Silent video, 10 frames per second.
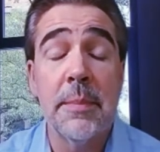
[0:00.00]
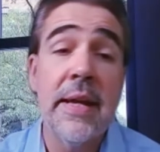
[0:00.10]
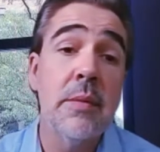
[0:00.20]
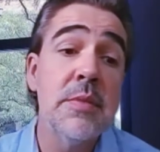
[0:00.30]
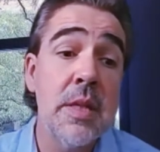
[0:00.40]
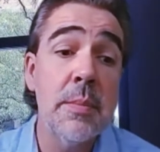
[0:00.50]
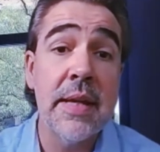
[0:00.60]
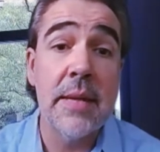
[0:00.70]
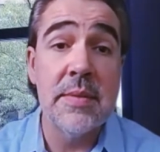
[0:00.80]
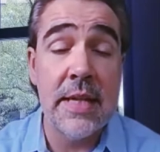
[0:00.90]
Now,
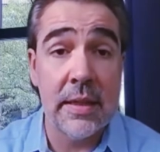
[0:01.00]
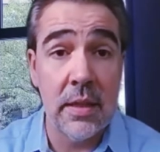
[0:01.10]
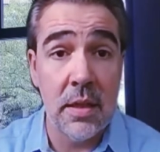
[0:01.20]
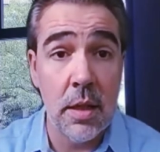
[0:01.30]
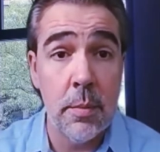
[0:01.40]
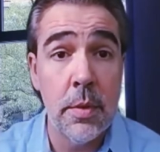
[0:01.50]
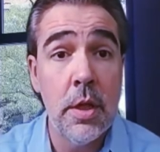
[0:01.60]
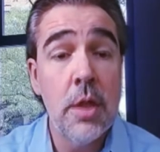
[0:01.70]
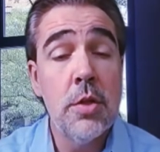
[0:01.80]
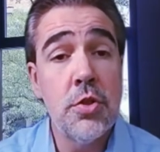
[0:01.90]
sometimes that can come
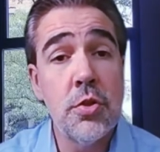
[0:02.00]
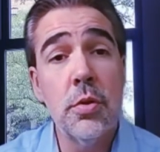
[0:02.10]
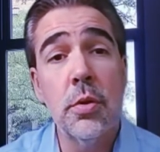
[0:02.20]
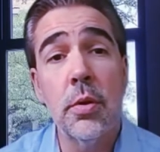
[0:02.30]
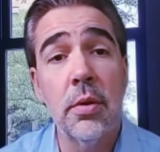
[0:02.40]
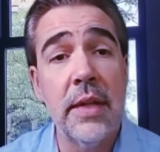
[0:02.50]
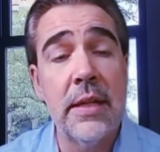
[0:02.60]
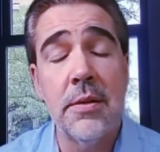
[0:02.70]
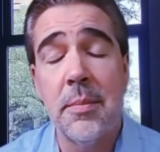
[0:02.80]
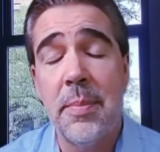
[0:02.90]
sooner or
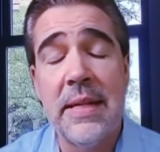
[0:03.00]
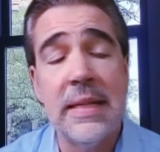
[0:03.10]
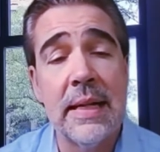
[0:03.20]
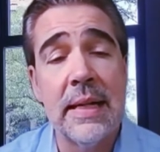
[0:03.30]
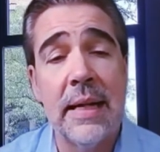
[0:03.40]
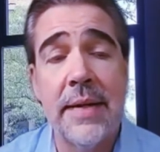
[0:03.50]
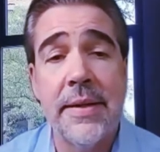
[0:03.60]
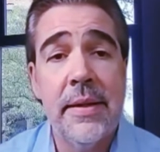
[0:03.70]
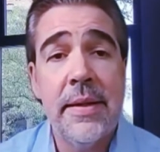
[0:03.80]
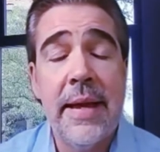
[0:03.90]
later, depending on
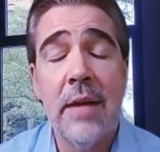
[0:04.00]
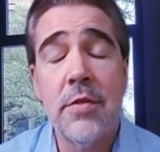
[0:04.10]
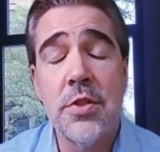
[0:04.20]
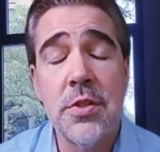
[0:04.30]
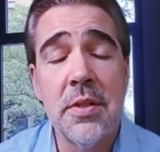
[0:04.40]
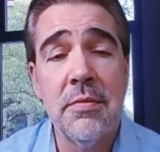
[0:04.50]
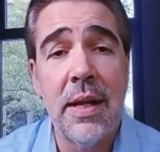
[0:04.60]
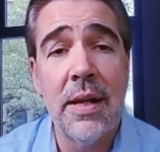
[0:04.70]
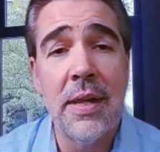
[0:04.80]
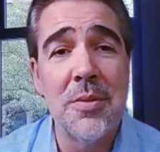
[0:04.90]
average unit
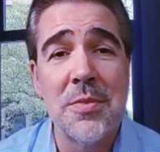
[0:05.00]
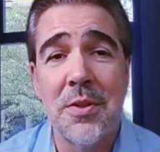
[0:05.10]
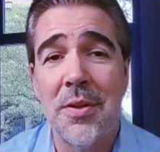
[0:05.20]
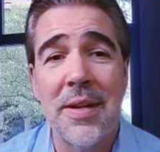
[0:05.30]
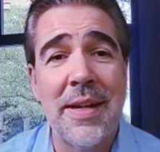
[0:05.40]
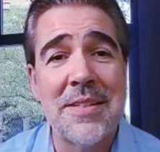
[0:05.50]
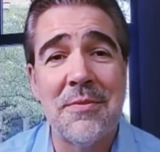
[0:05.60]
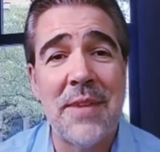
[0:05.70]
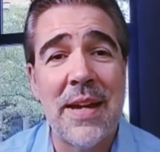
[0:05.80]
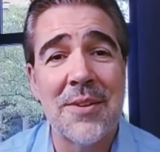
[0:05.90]
volumes and all kinds of
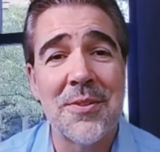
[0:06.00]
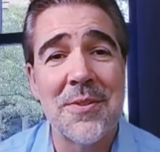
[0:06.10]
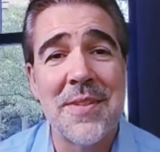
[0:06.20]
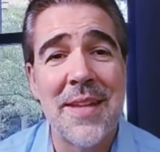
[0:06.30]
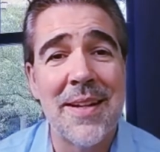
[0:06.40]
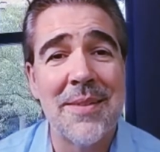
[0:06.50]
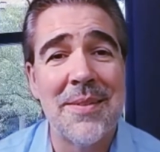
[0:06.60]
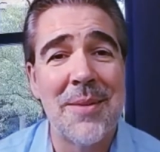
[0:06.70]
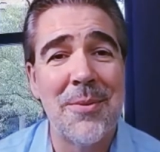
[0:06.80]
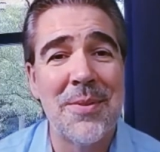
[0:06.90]
factors that I,
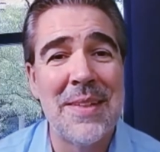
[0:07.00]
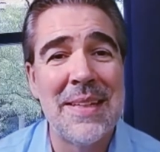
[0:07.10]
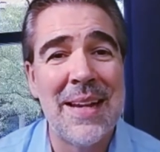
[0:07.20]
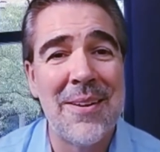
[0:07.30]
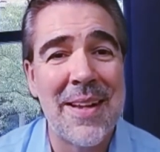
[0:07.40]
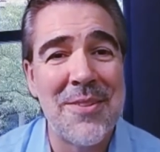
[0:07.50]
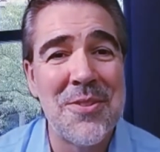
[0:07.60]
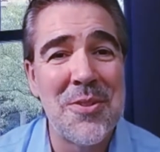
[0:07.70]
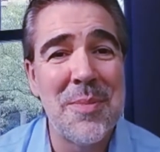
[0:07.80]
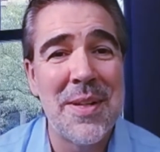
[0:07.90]
I won't geek out on
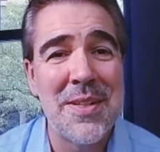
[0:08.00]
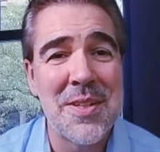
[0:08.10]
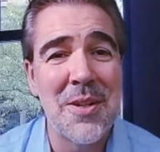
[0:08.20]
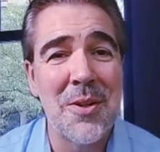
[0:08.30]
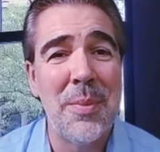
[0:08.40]
too much here.